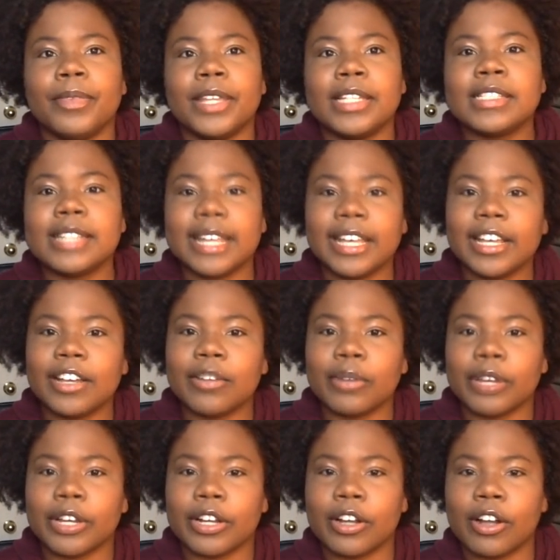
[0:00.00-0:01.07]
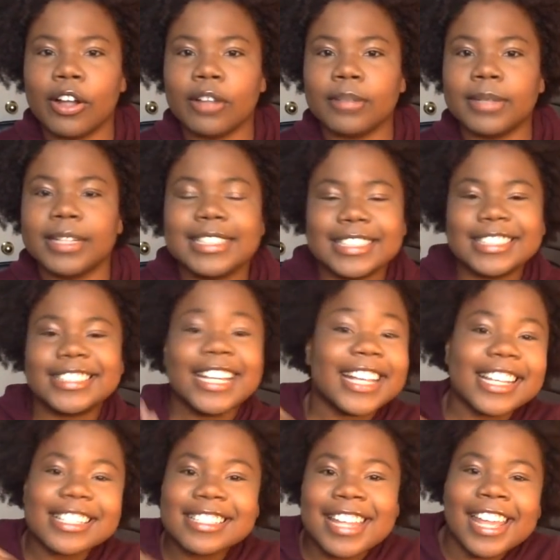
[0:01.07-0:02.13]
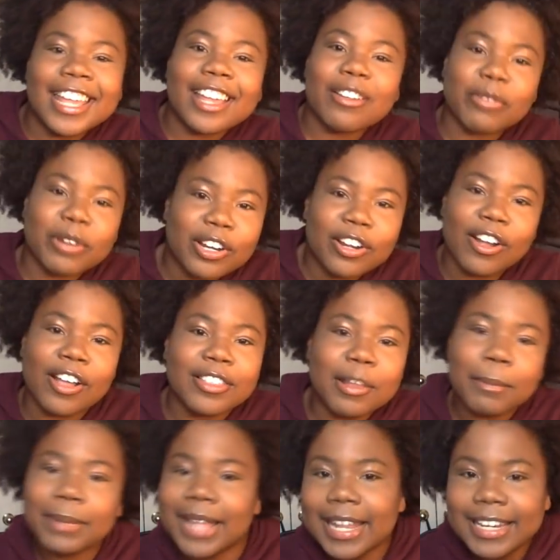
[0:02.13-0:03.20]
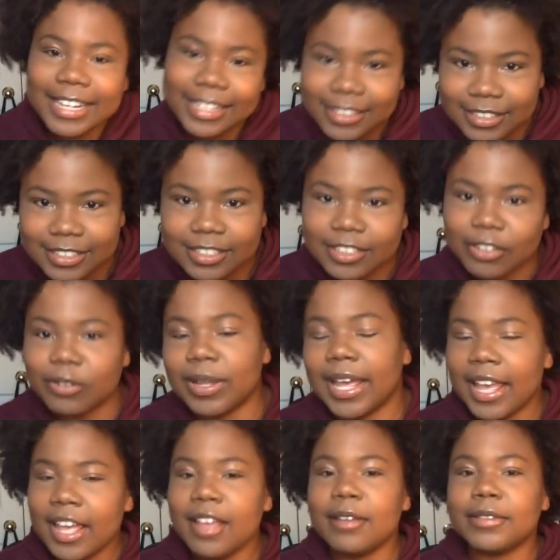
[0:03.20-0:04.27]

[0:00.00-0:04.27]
his daycare worker called me. The sickest daycare worker on the planet, okay?